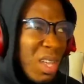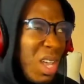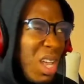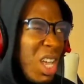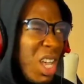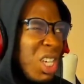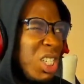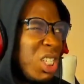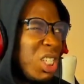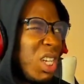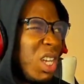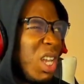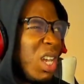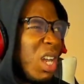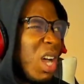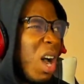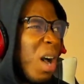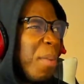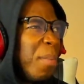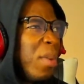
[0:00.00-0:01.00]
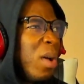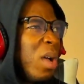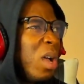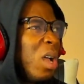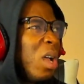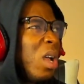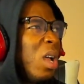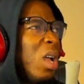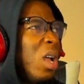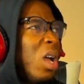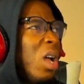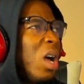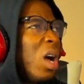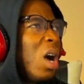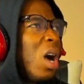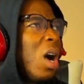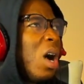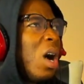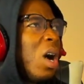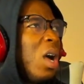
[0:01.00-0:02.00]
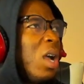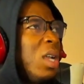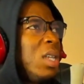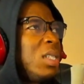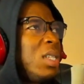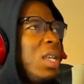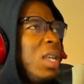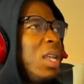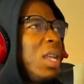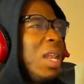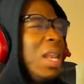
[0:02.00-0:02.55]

She did um uh is it